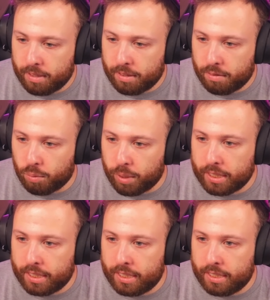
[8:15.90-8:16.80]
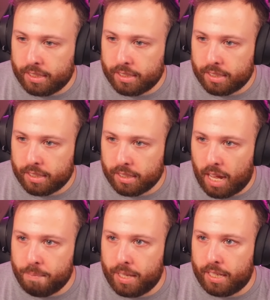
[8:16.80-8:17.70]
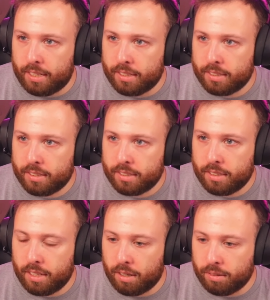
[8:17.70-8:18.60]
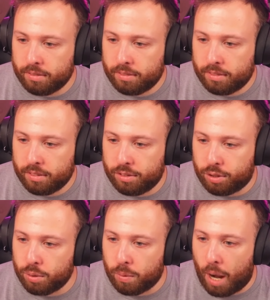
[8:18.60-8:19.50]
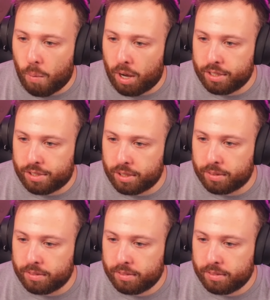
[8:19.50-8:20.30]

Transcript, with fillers: really let me, you know, do what I want to do.